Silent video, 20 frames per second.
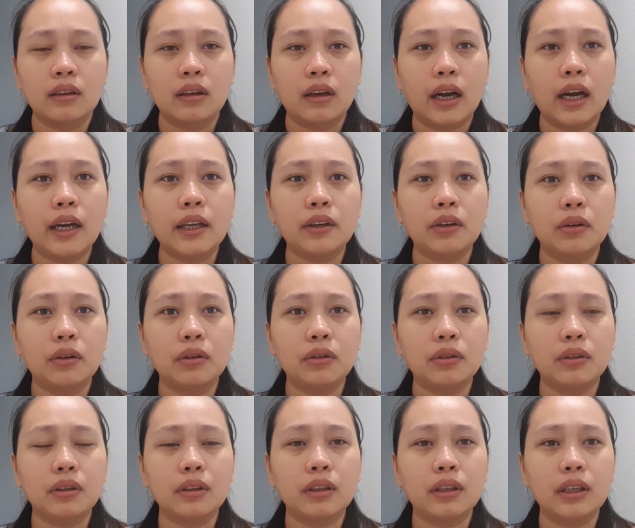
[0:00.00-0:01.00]
I don't,
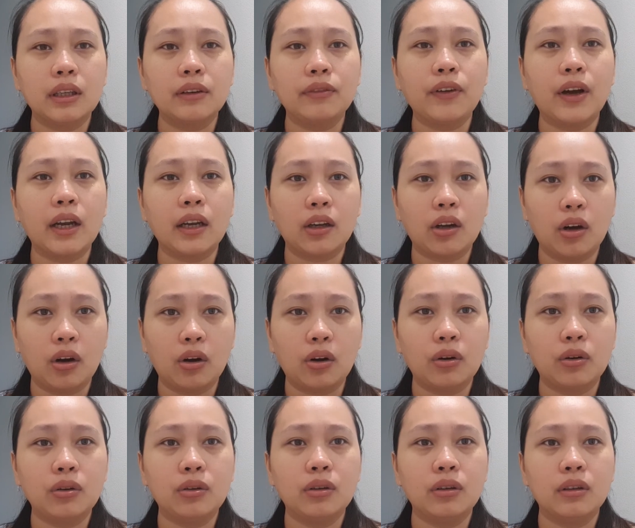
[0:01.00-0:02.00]
if I
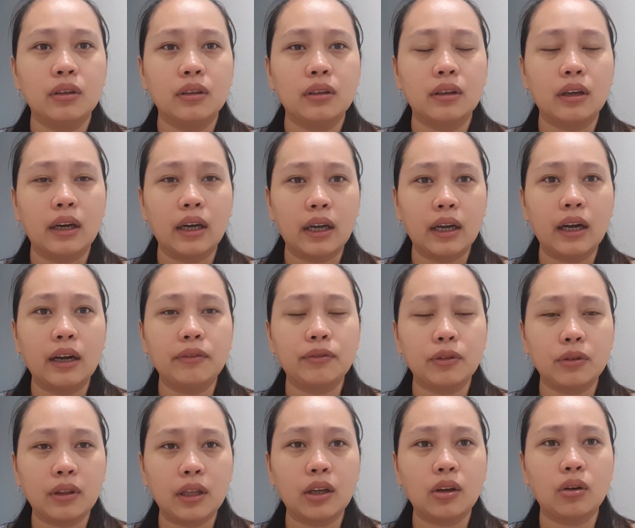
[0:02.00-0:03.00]
go, I have
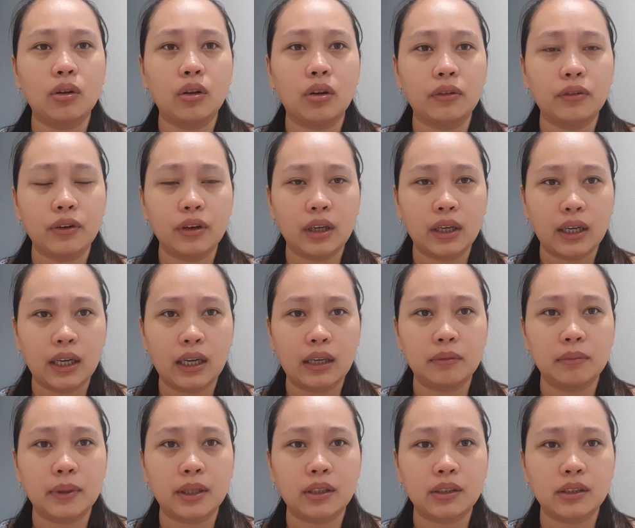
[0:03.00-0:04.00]
to think all over
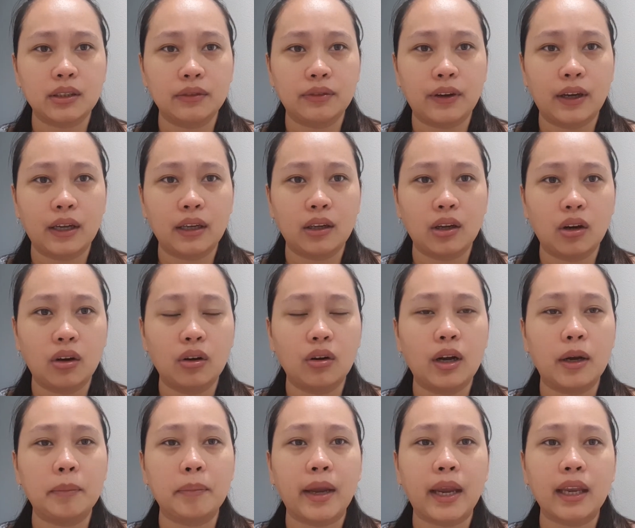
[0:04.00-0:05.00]
again, because if I go,
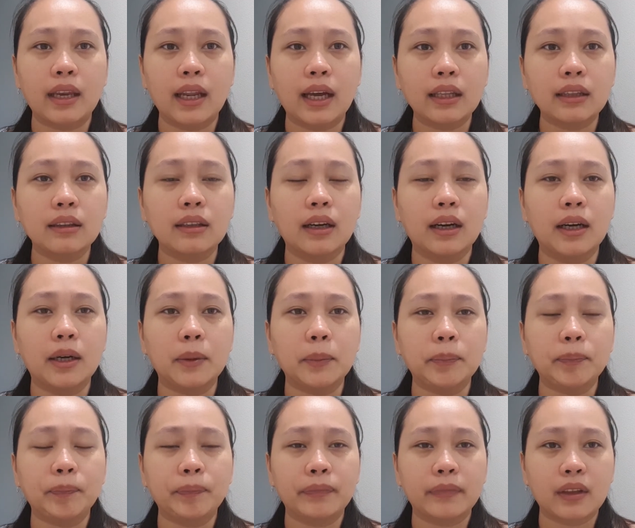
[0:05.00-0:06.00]
I may not
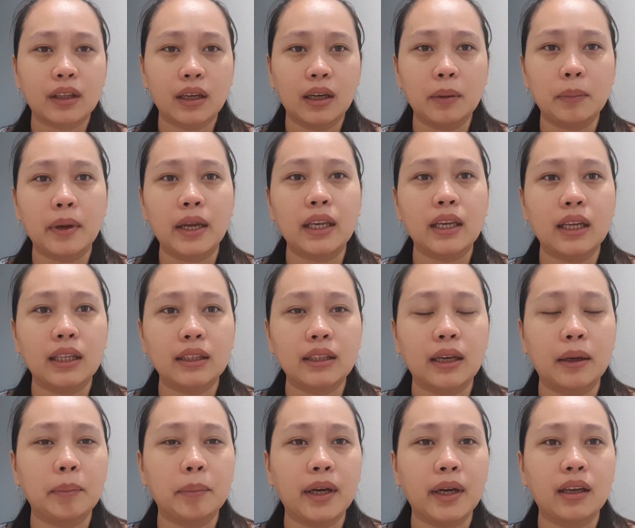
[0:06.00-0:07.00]

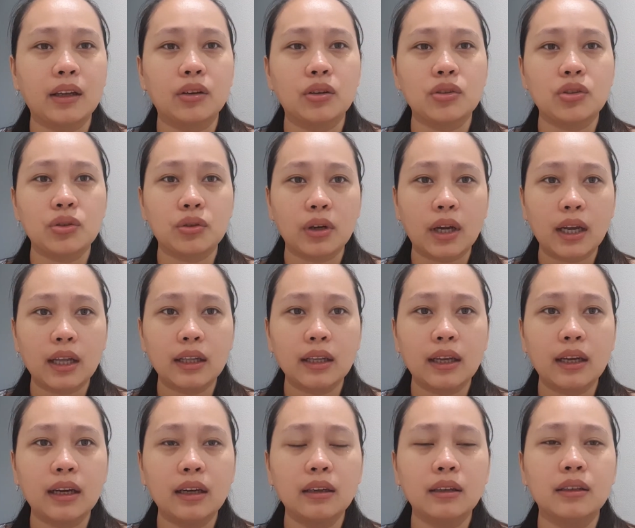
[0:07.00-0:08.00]
come back in
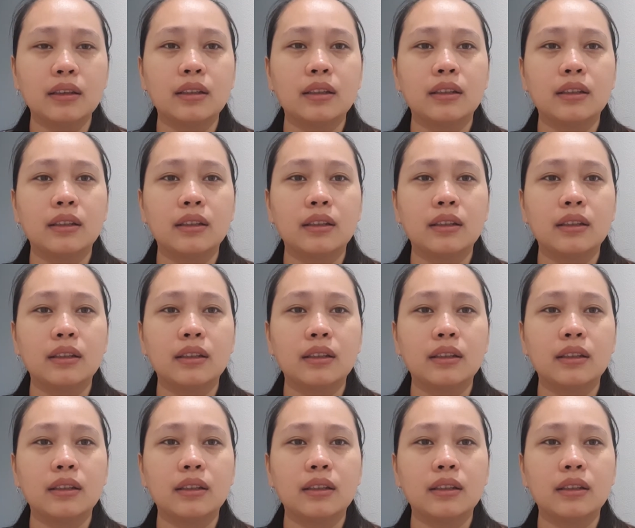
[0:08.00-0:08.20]
Australia.